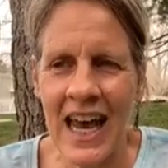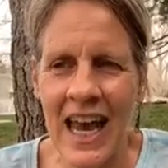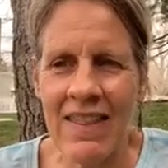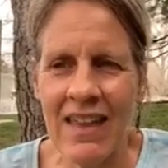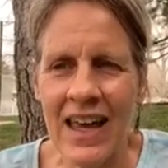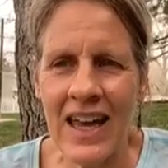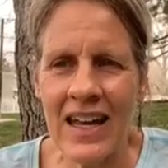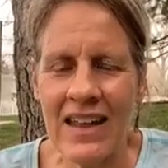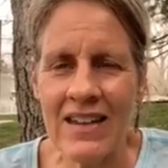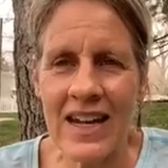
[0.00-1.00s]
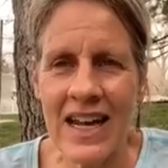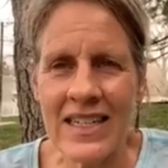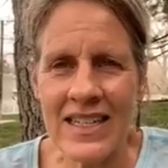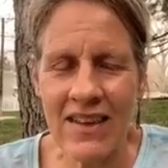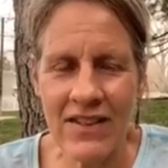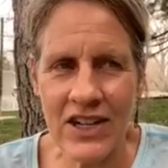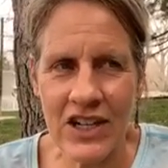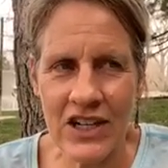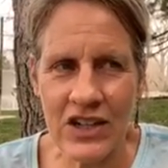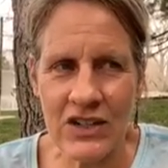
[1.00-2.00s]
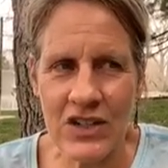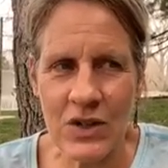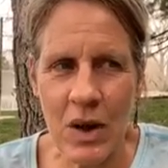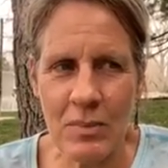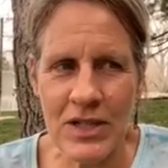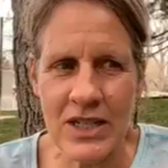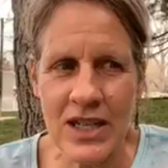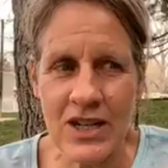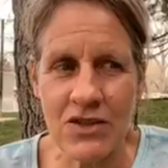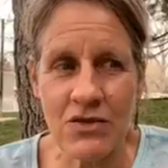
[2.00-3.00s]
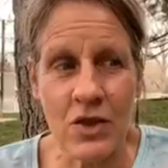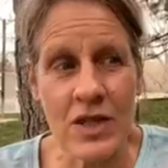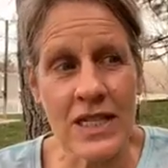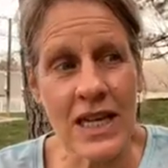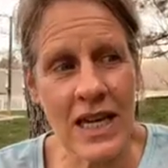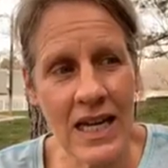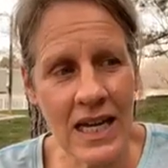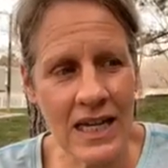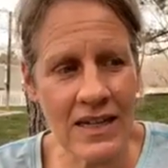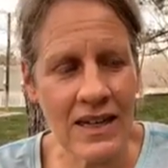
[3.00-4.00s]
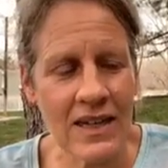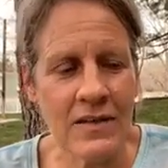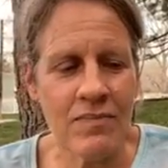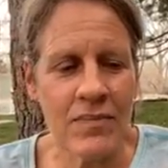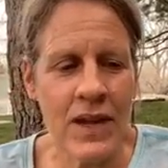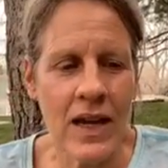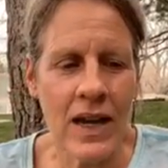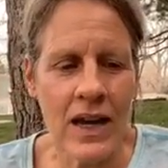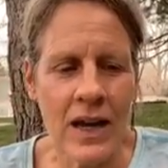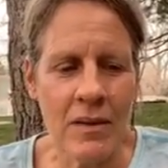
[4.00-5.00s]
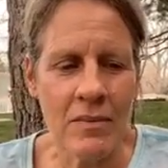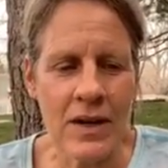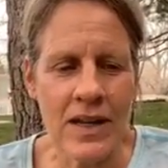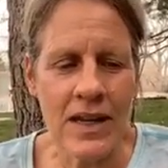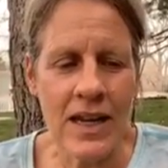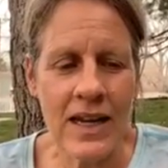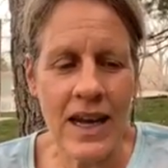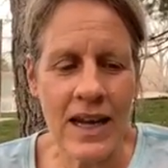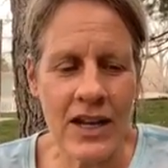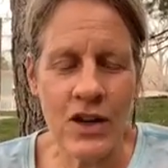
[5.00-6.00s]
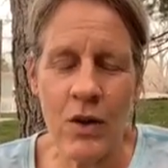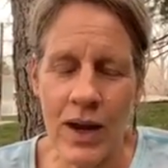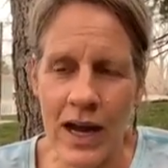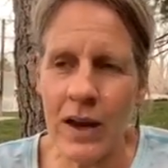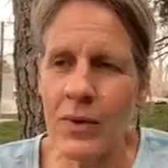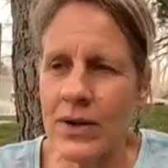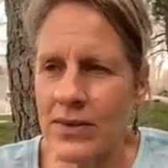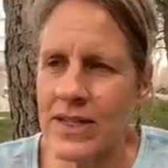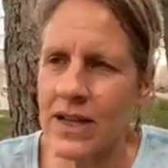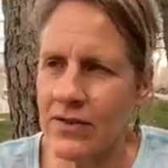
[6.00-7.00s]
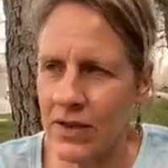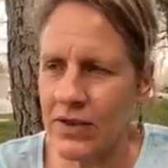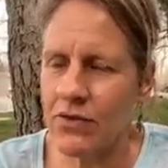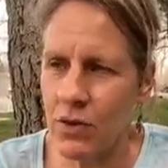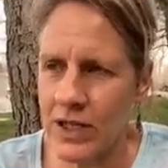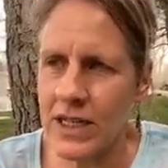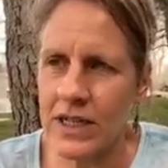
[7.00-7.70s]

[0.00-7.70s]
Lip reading: And then in the next 7 years, so up until the age of 14, and I would even say in 14